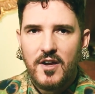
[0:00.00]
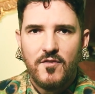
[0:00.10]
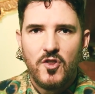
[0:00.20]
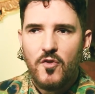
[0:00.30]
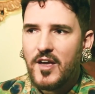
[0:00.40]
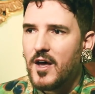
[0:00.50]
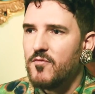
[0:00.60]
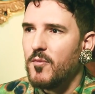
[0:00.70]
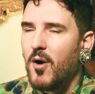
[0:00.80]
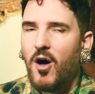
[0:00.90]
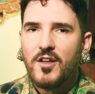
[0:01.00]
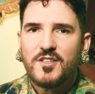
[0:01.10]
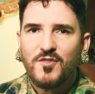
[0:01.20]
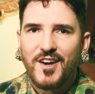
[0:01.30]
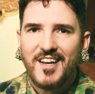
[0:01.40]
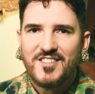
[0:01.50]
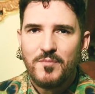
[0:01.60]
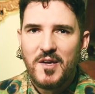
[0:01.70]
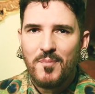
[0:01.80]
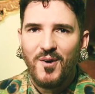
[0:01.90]
even though they come from all different kinds of
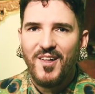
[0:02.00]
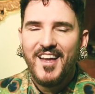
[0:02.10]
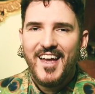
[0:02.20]
people